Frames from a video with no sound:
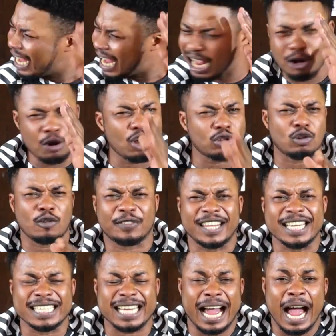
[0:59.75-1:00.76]
A lot of
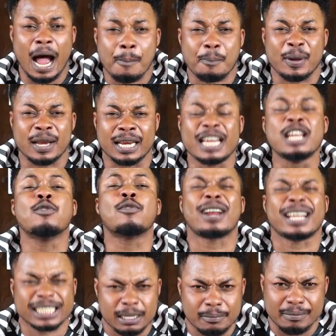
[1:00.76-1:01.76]
things are happening in
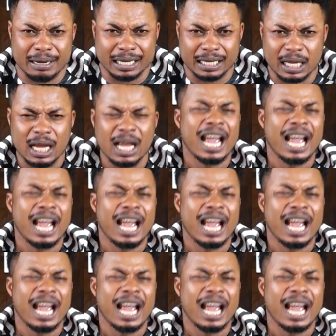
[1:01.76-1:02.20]
Rustenburg.